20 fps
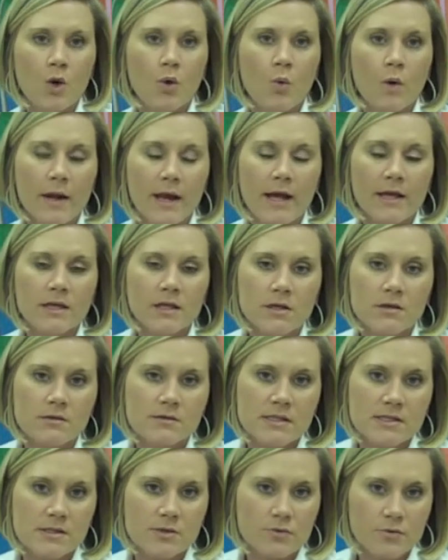What I
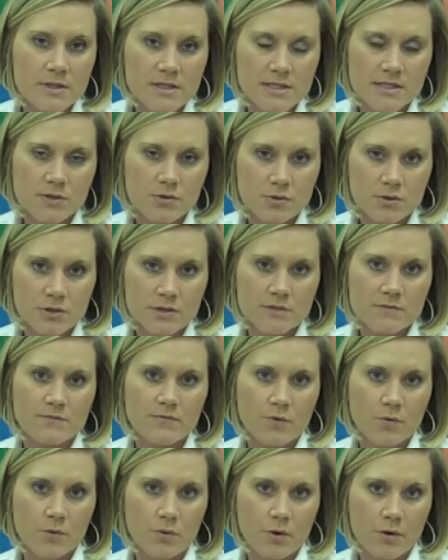use as a resource
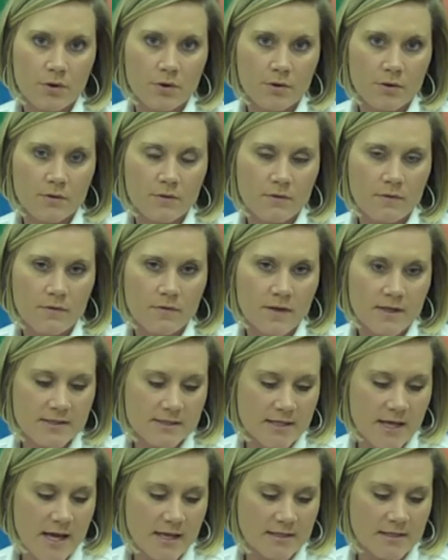for
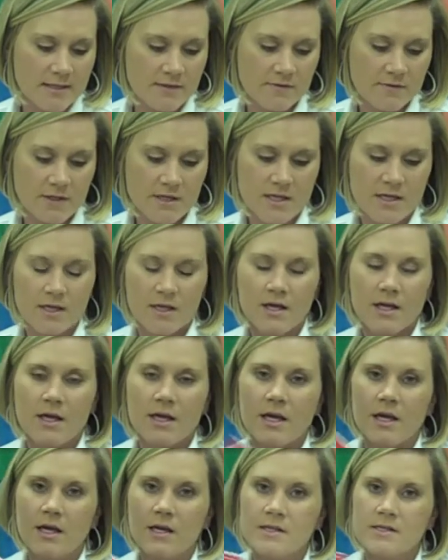this activity
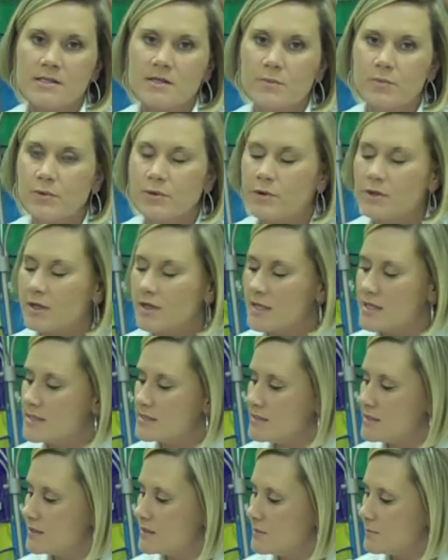is the book
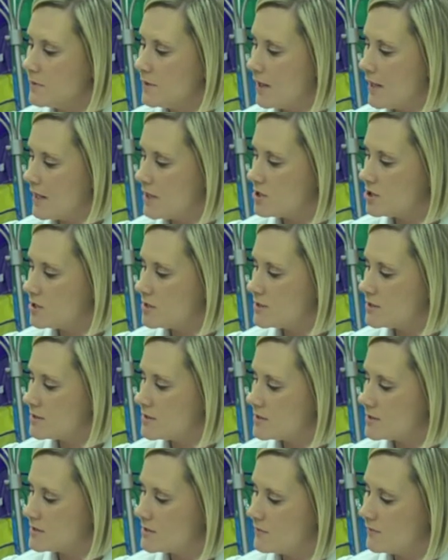Easy
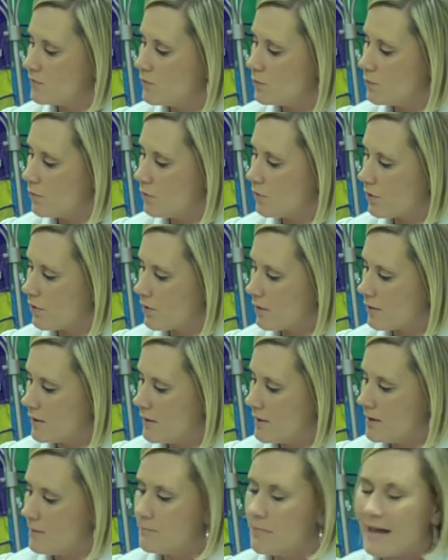Simulations, Civil War
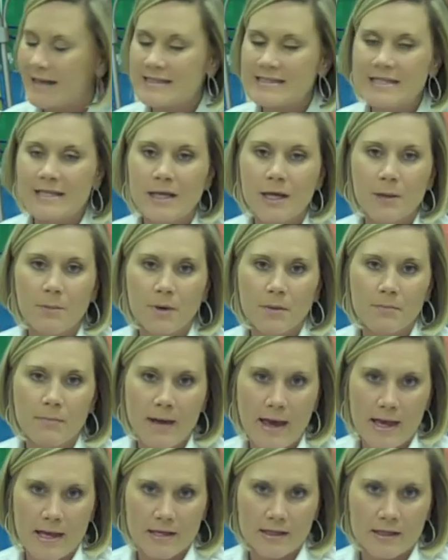by Tim
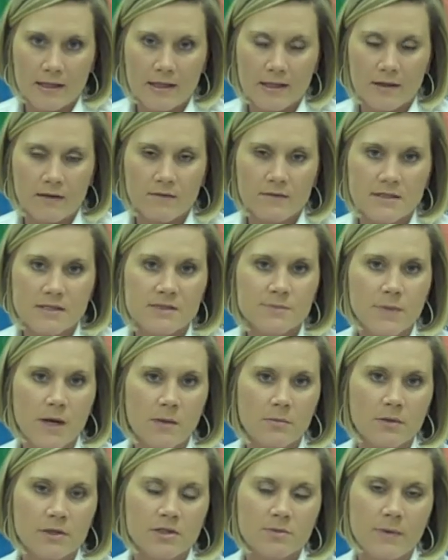Bailey, and this is
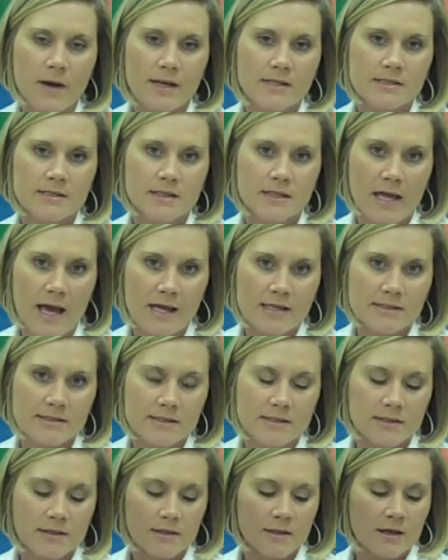published by
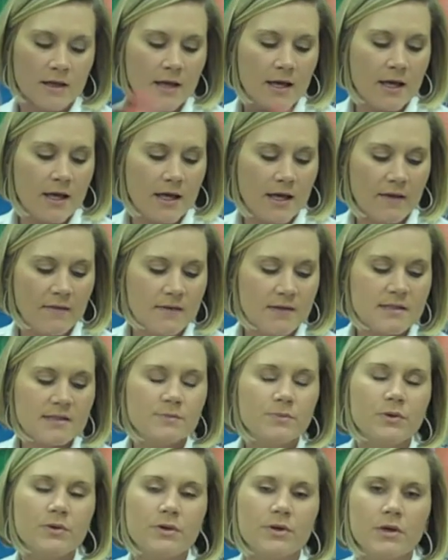Scholastic. In
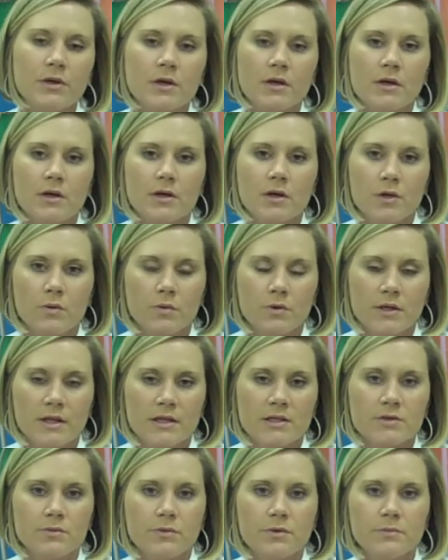this book, you will
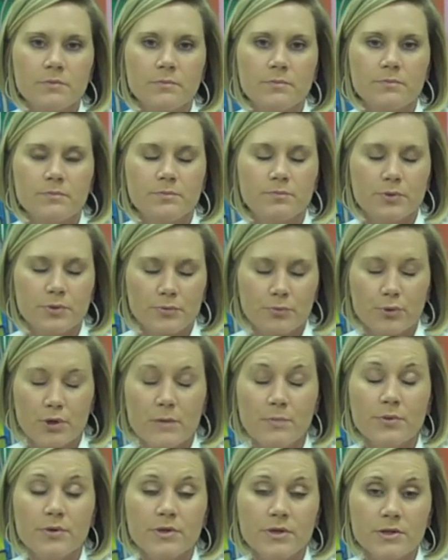need to
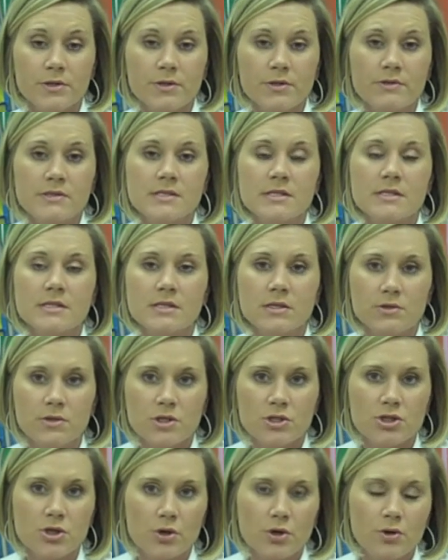reproduce the
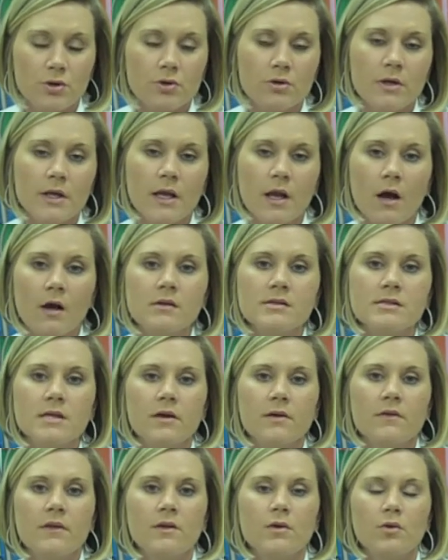student journal and
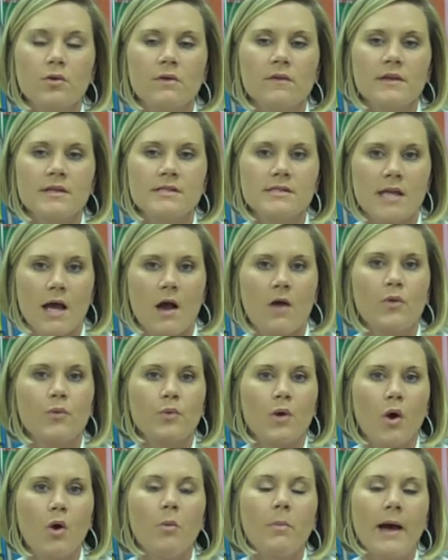also the North and South
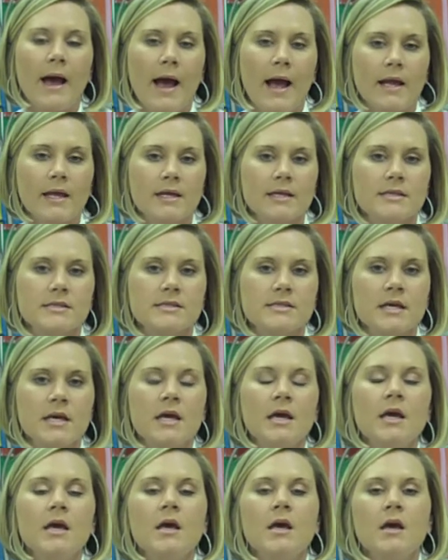roll packets.
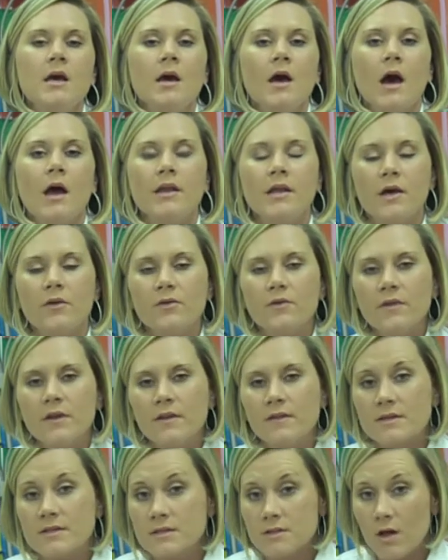Another
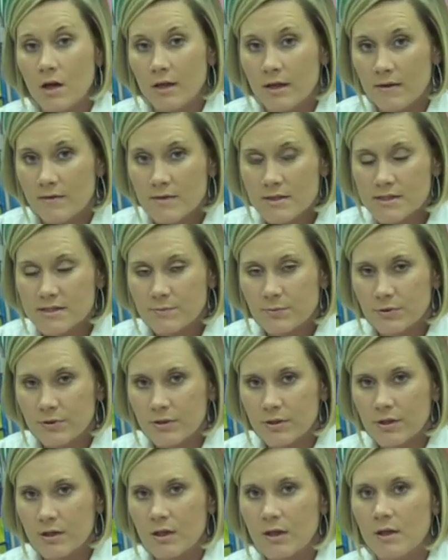thing that's not in this
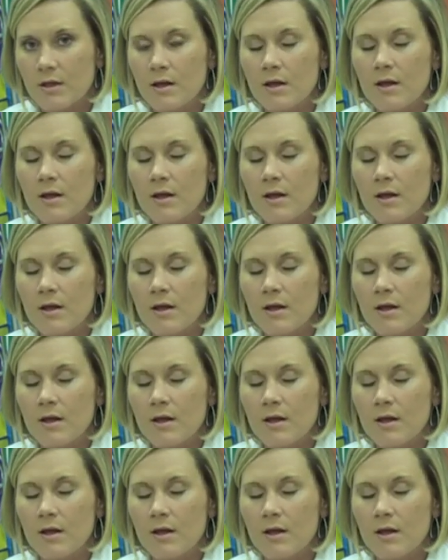book